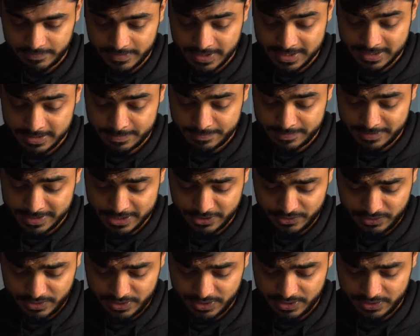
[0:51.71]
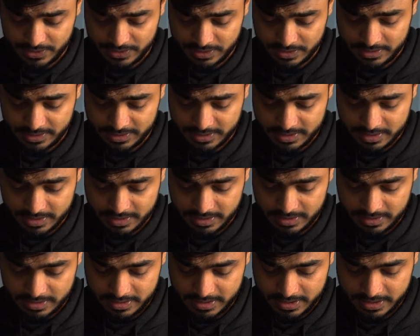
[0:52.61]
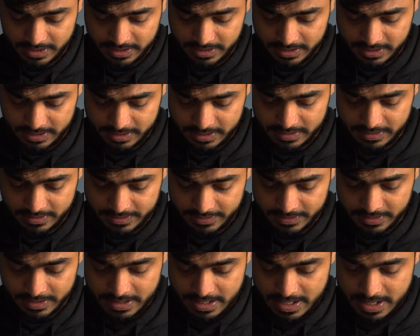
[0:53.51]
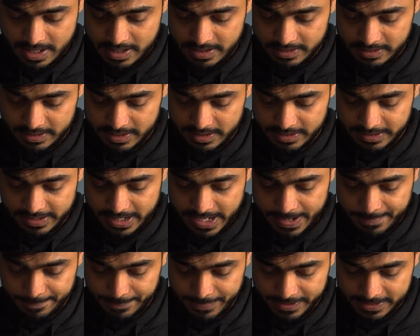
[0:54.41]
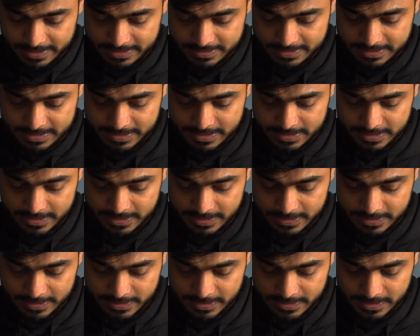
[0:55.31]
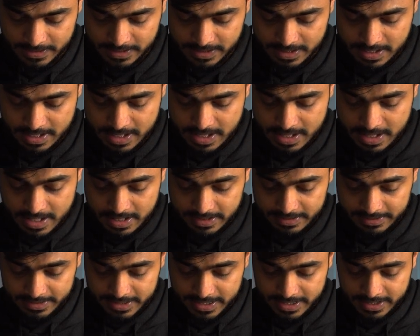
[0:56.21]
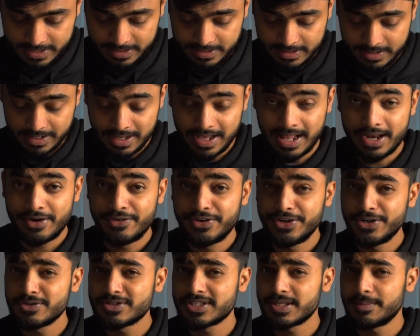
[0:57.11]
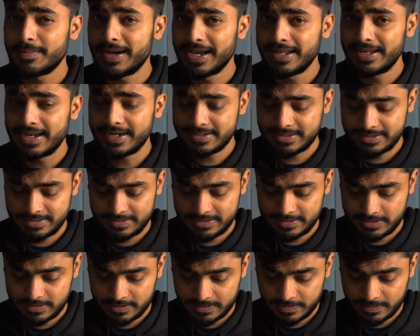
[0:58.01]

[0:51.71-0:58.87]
then some saturation, I think, yeah. Then ambience, then I'll reduce some highlights